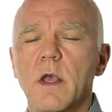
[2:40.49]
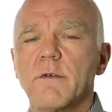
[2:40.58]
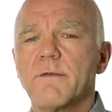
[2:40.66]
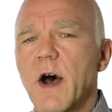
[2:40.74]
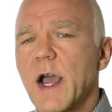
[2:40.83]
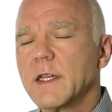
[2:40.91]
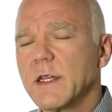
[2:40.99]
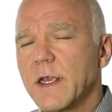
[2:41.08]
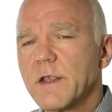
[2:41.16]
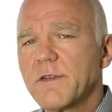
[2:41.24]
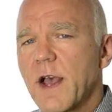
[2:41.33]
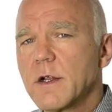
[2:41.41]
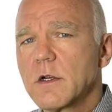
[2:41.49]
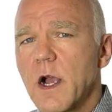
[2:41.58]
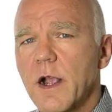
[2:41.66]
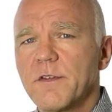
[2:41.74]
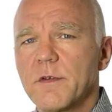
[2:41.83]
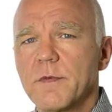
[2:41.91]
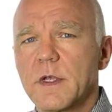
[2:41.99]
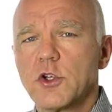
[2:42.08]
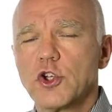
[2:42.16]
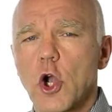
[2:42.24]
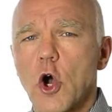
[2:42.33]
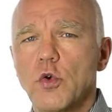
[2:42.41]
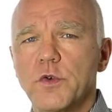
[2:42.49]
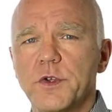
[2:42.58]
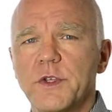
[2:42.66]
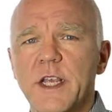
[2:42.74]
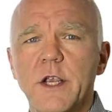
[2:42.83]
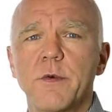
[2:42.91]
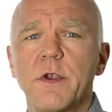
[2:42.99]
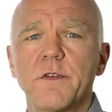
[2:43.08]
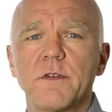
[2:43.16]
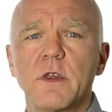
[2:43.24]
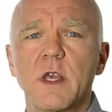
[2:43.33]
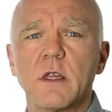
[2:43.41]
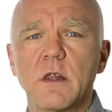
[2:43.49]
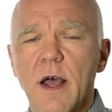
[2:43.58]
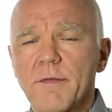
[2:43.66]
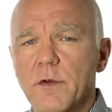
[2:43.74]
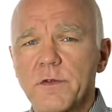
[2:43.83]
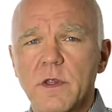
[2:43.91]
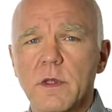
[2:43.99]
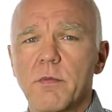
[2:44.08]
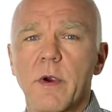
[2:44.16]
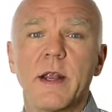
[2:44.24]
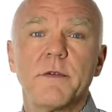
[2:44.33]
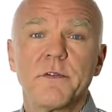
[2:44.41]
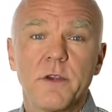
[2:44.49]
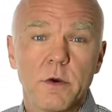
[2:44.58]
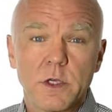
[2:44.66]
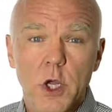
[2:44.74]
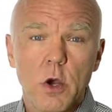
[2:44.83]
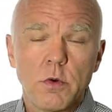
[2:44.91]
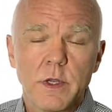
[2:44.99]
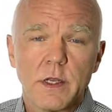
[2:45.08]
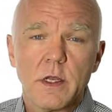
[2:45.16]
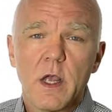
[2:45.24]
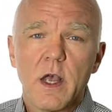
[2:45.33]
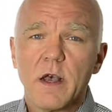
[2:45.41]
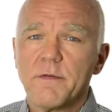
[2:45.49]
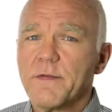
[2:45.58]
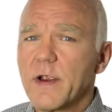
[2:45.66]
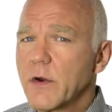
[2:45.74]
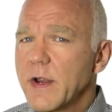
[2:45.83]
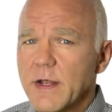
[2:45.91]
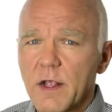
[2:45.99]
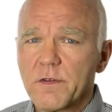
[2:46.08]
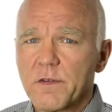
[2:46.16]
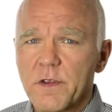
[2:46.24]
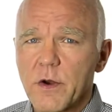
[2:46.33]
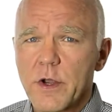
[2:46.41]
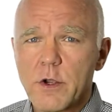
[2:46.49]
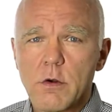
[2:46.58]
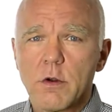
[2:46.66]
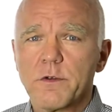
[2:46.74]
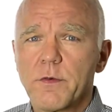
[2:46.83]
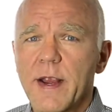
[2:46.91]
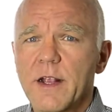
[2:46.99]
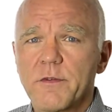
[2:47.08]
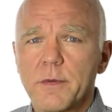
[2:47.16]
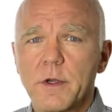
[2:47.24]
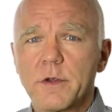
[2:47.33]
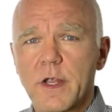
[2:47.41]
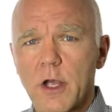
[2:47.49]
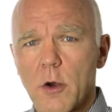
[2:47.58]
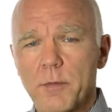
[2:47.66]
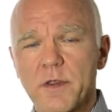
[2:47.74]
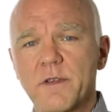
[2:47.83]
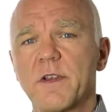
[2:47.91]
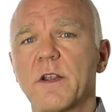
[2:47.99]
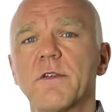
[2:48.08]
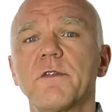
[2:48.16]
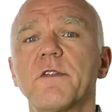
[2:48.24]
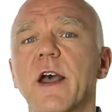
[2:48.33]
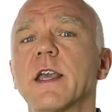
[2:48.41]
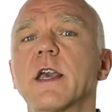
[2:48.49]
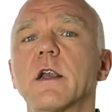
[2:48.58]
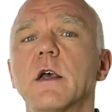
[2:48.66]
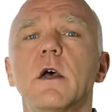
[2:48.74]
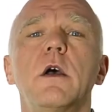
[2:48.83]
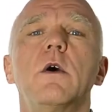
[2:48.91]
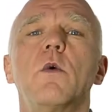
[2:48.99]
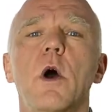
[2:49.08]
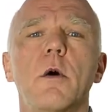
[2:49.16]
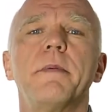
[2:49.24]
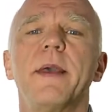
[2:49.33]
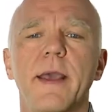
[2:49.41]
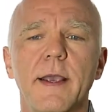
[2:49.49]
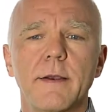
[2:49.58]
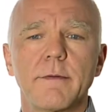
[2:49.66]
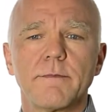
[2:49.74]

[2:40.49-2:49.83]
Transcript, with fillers: Finally, cytokines have been shown to decrease the levels in the brain of serotonin, a very necessary neurotransmitter to help with a sense of psychic well-being.